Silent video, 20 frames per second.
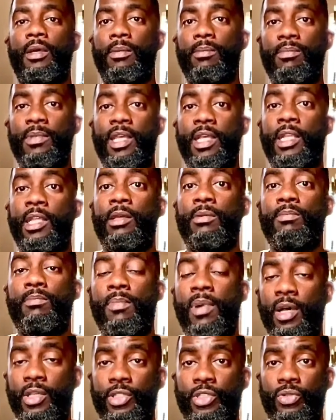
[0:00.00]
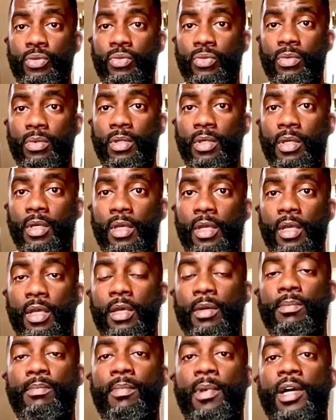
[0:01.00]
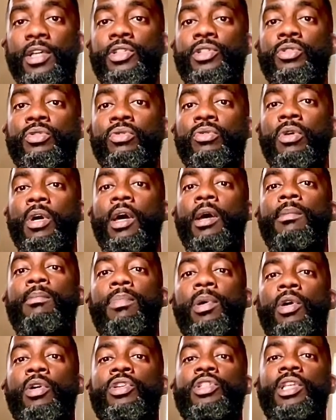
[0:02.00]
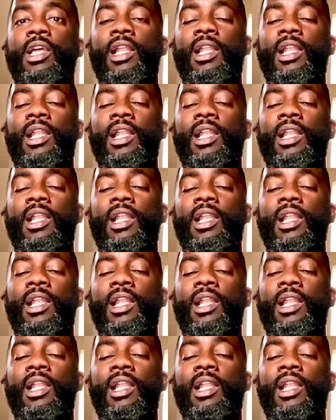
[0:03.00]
meaning muscle. Muscle burns a